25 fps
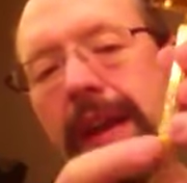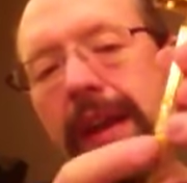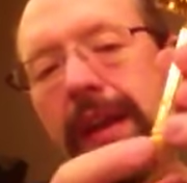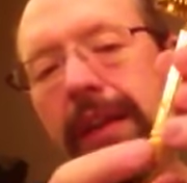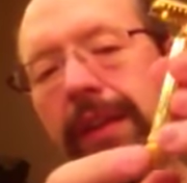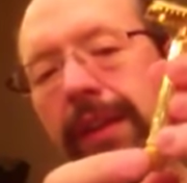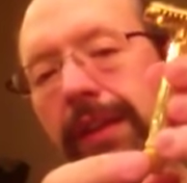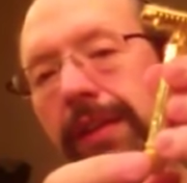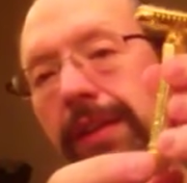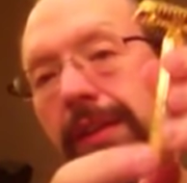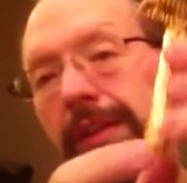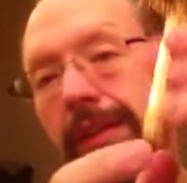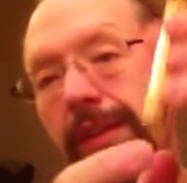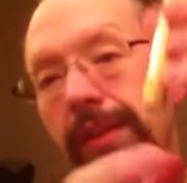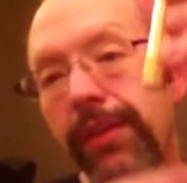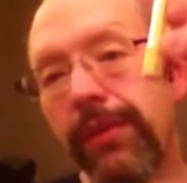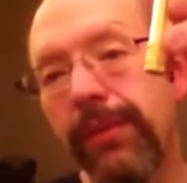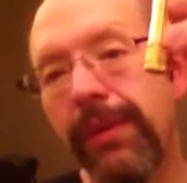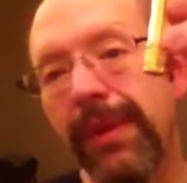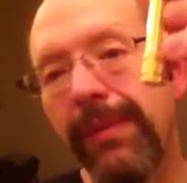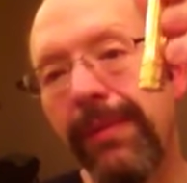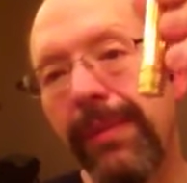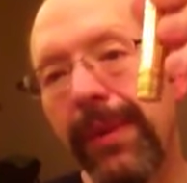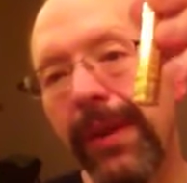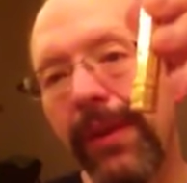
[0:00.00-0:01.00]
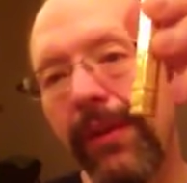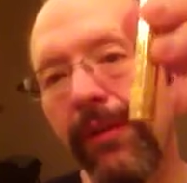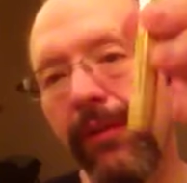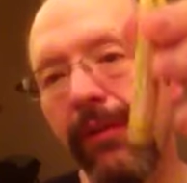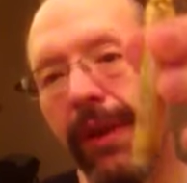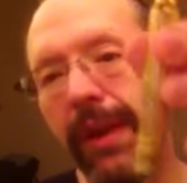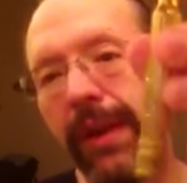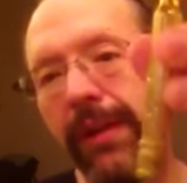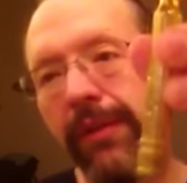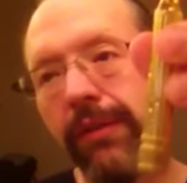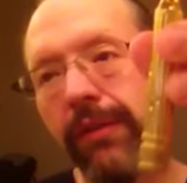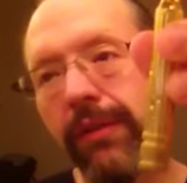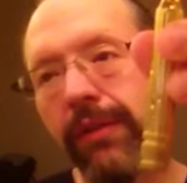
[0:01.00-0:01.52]
This is a three-piece
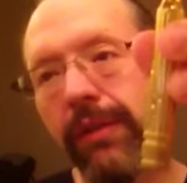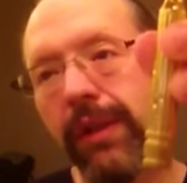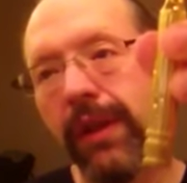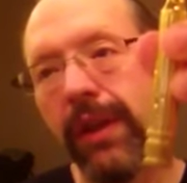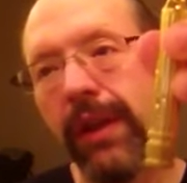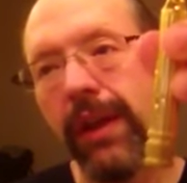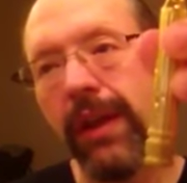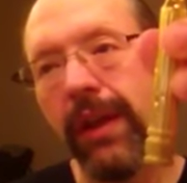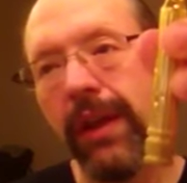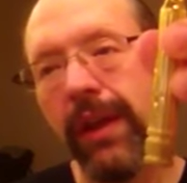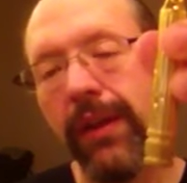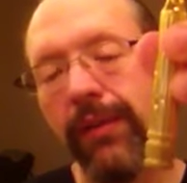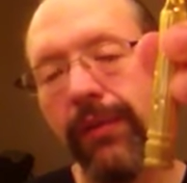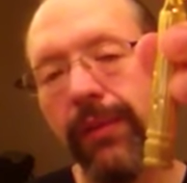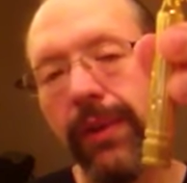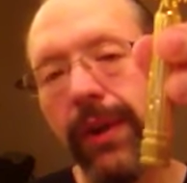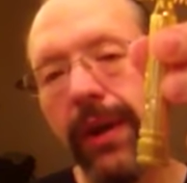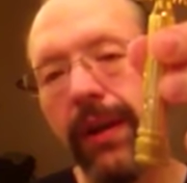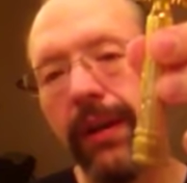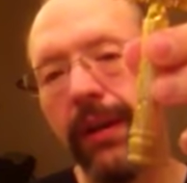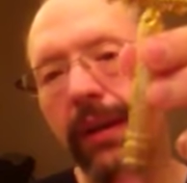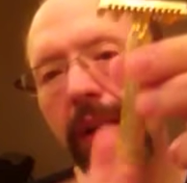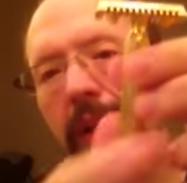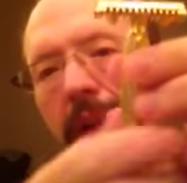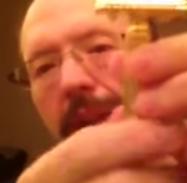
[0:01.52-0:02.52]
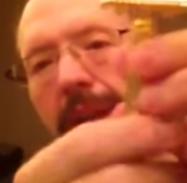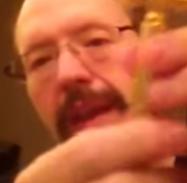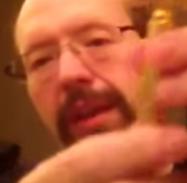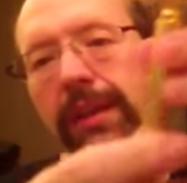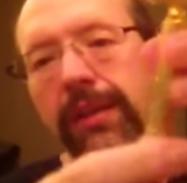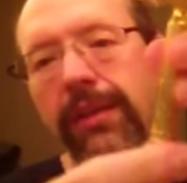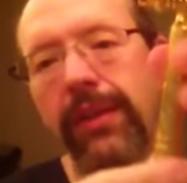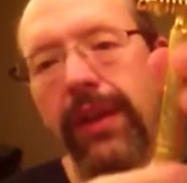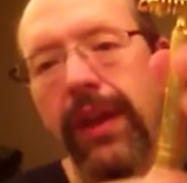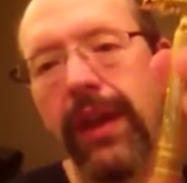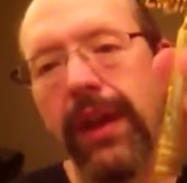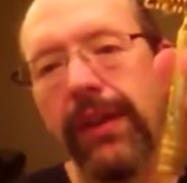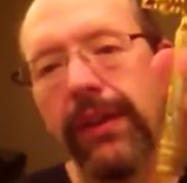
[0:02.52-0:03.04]
razor as well.
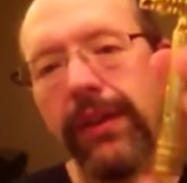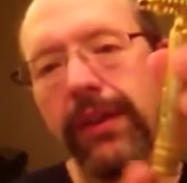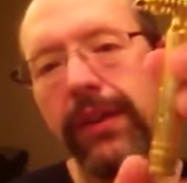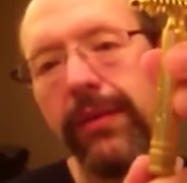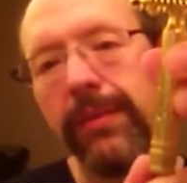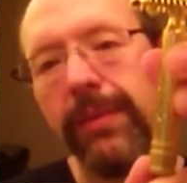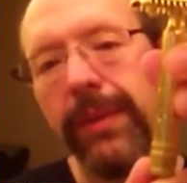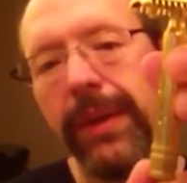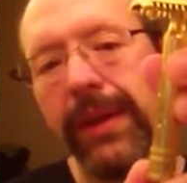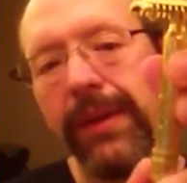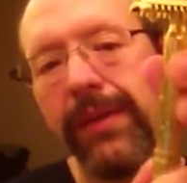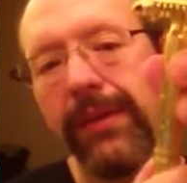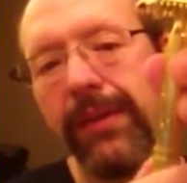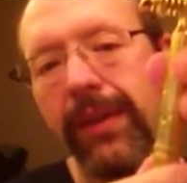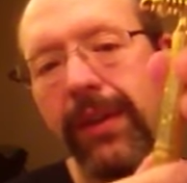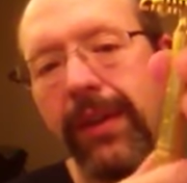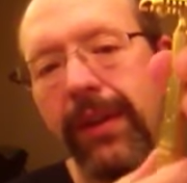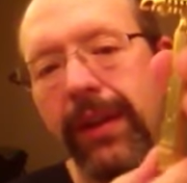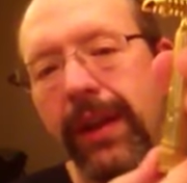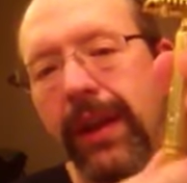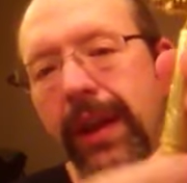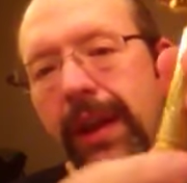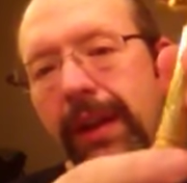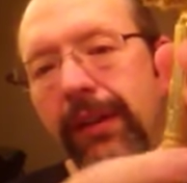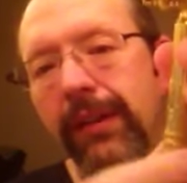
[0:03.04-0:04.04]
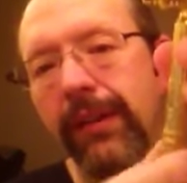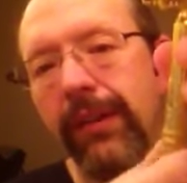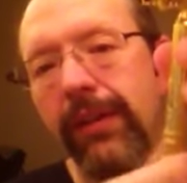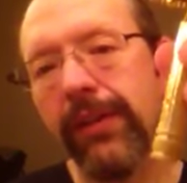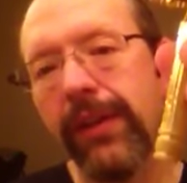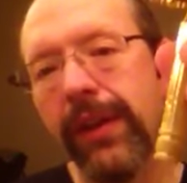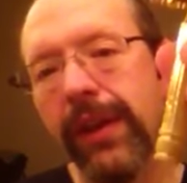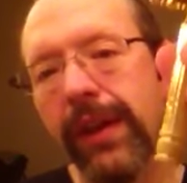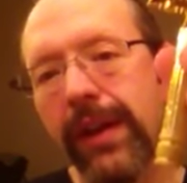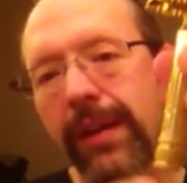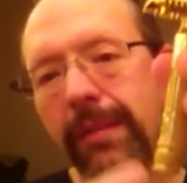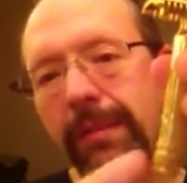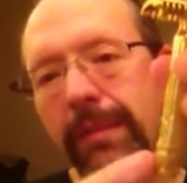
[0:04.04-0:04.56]
It's not a two-piece, so it kind of looks
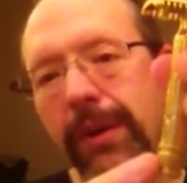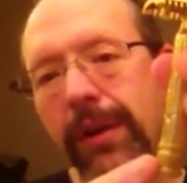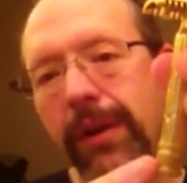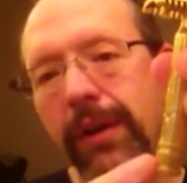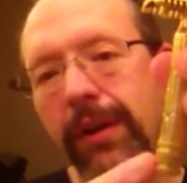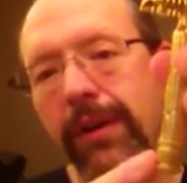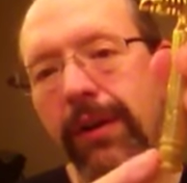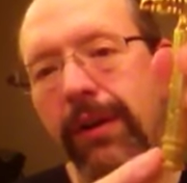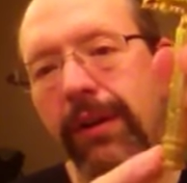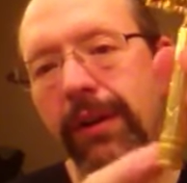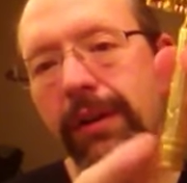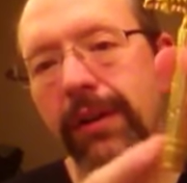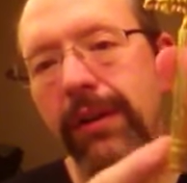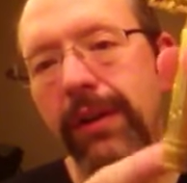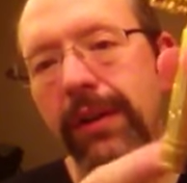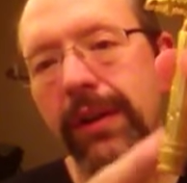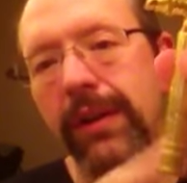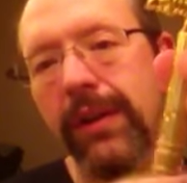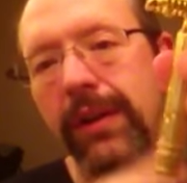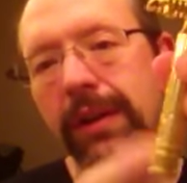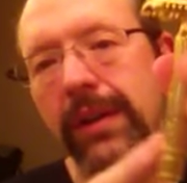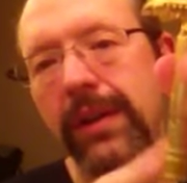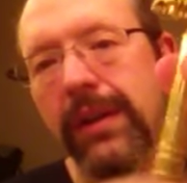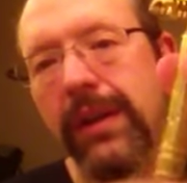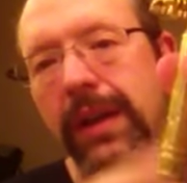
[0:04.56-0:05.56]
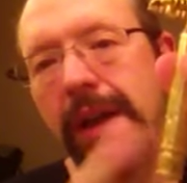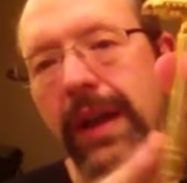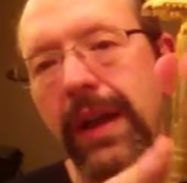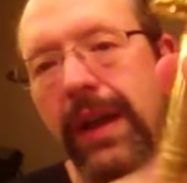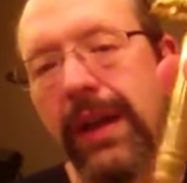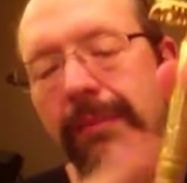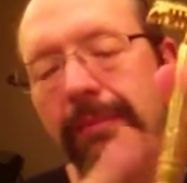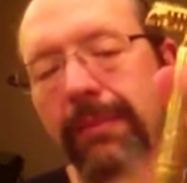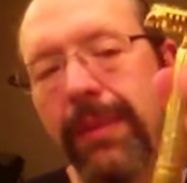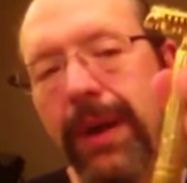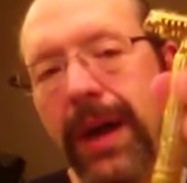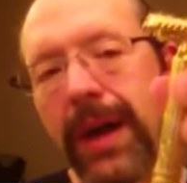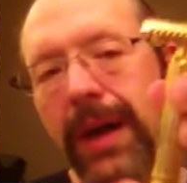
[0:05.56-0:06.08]
like a McCurr
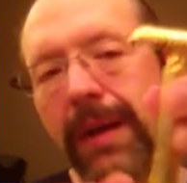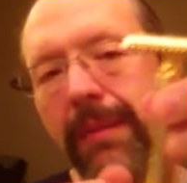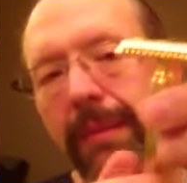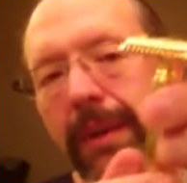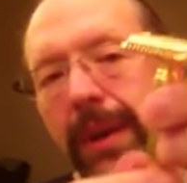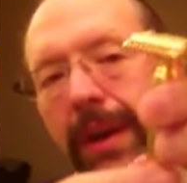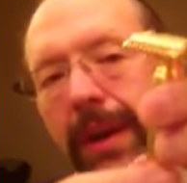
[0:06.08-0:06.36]
bottom